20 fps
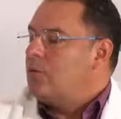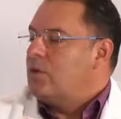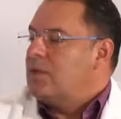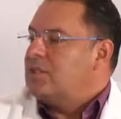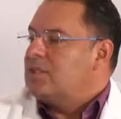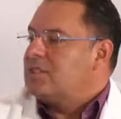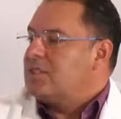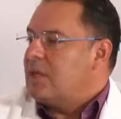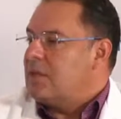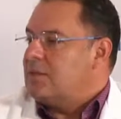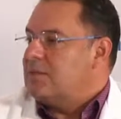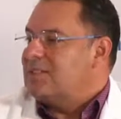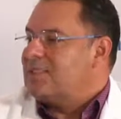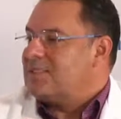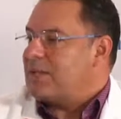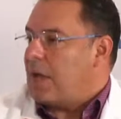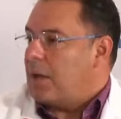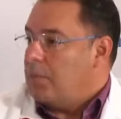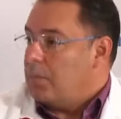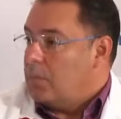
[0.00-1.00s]
we send
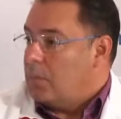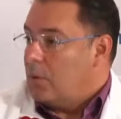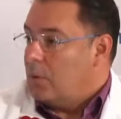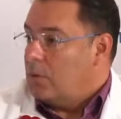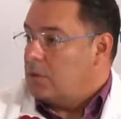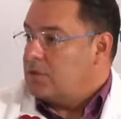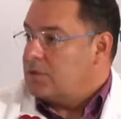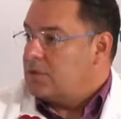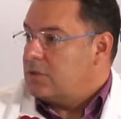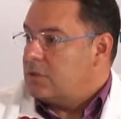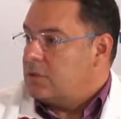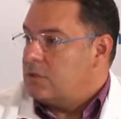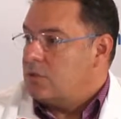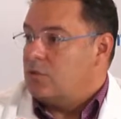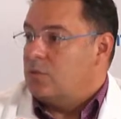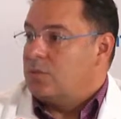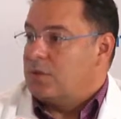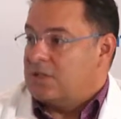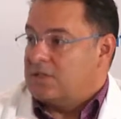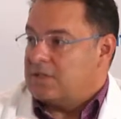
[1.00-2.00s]
samples
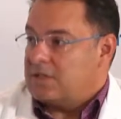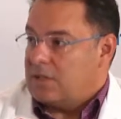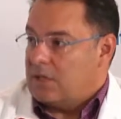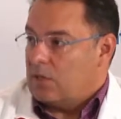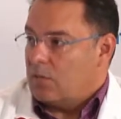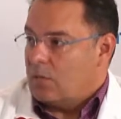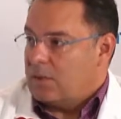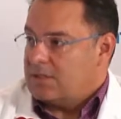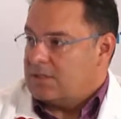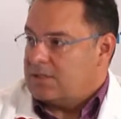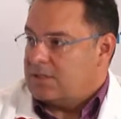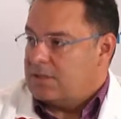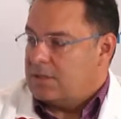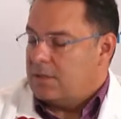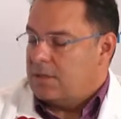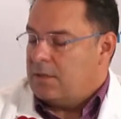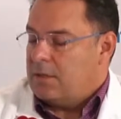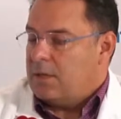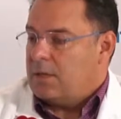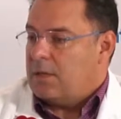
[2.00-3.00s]
to be sequenced.
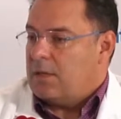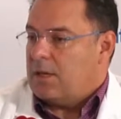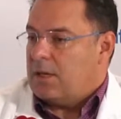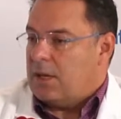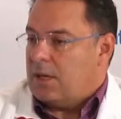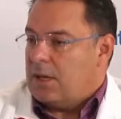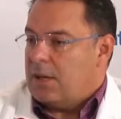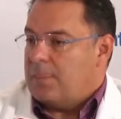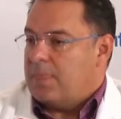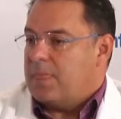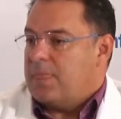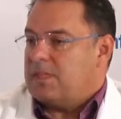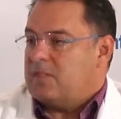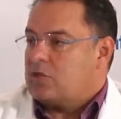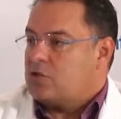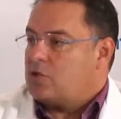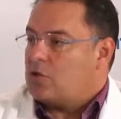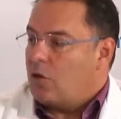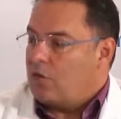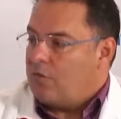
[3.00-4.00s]

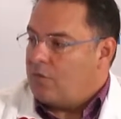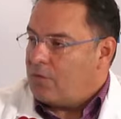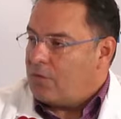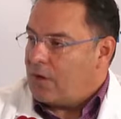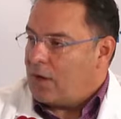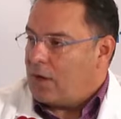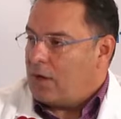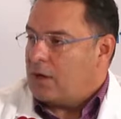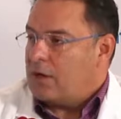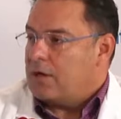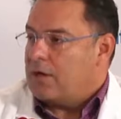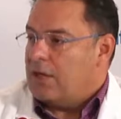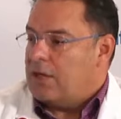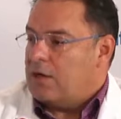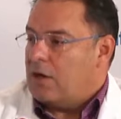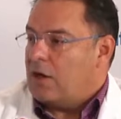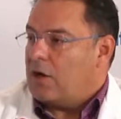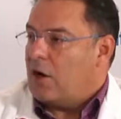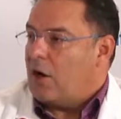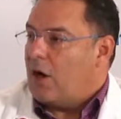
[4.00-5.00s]
So far
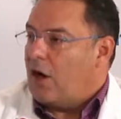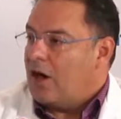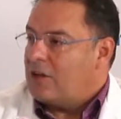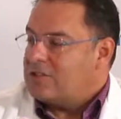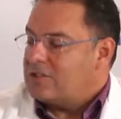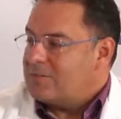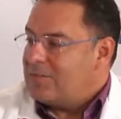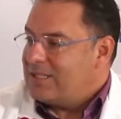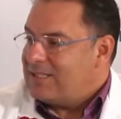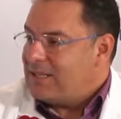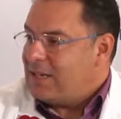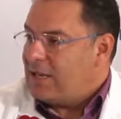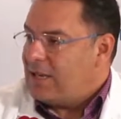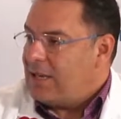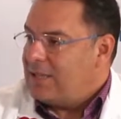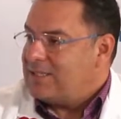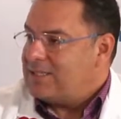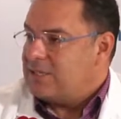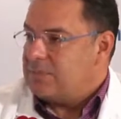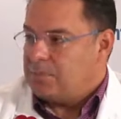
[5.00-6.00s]
in our
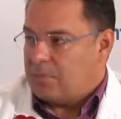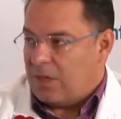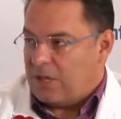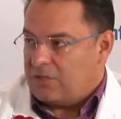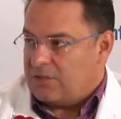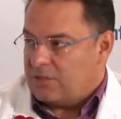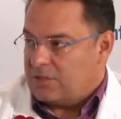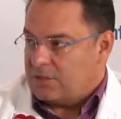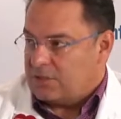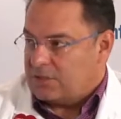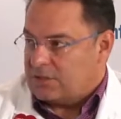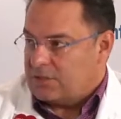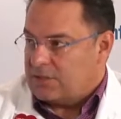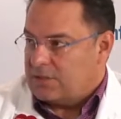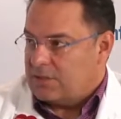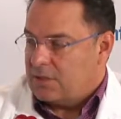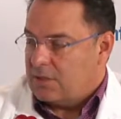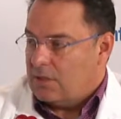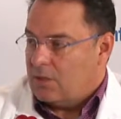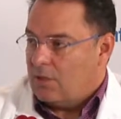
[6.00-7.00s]
hospitalized
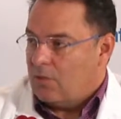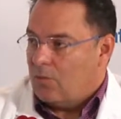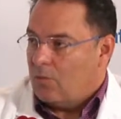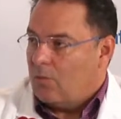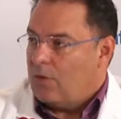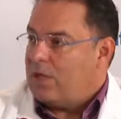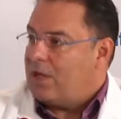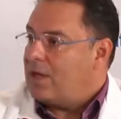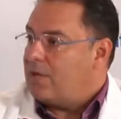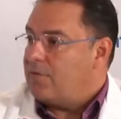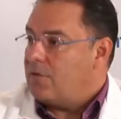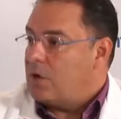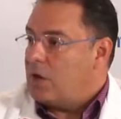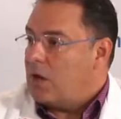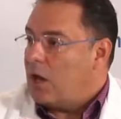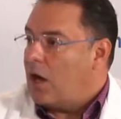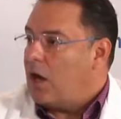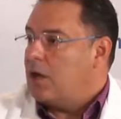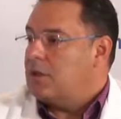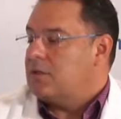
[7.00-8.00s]
patients, we have
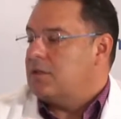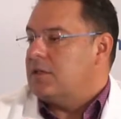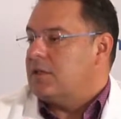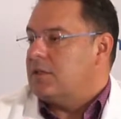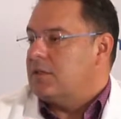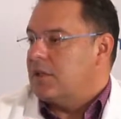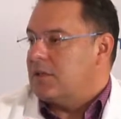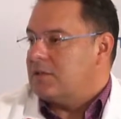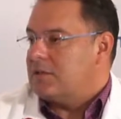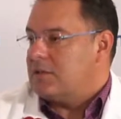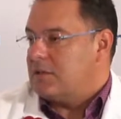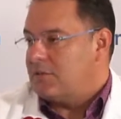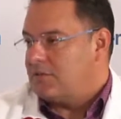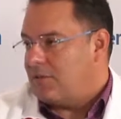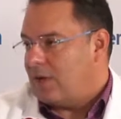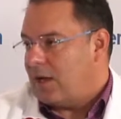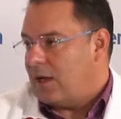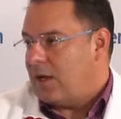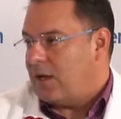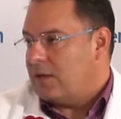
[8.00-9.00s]
not
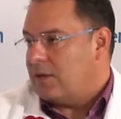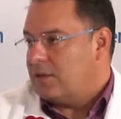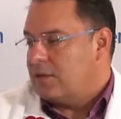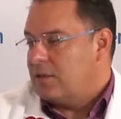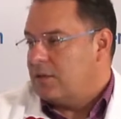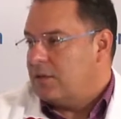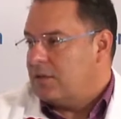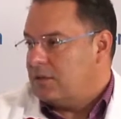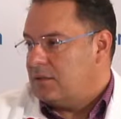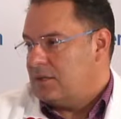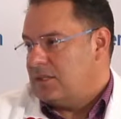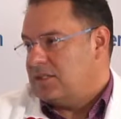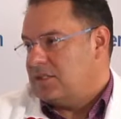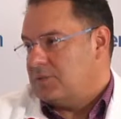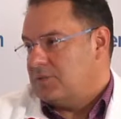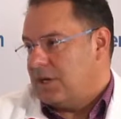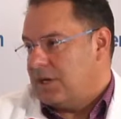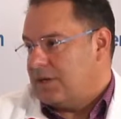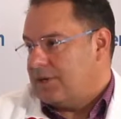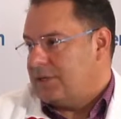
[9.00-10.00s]
identified this
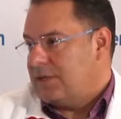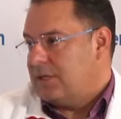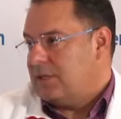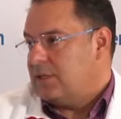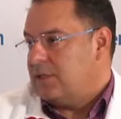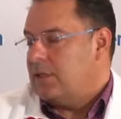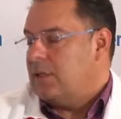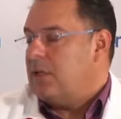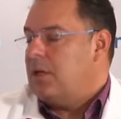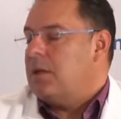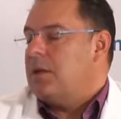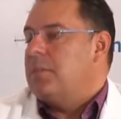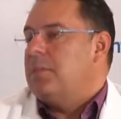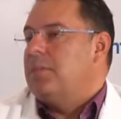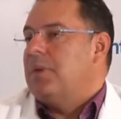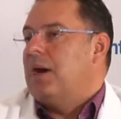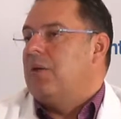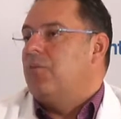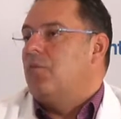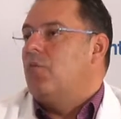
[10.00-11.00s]
variant.
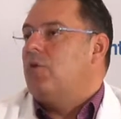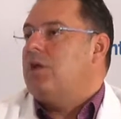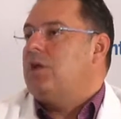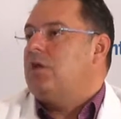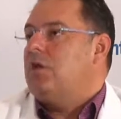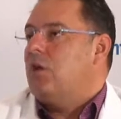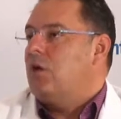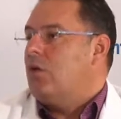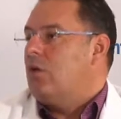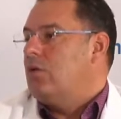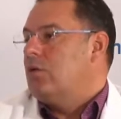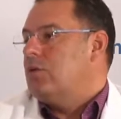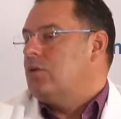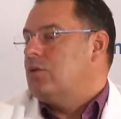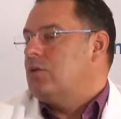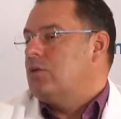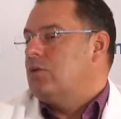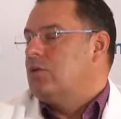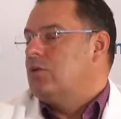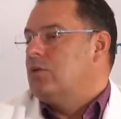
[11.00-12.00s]
But we know
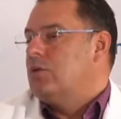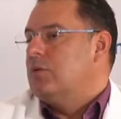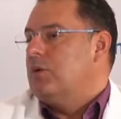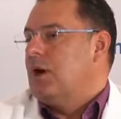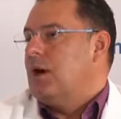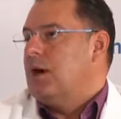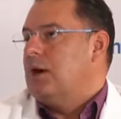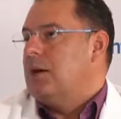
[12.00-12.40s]
through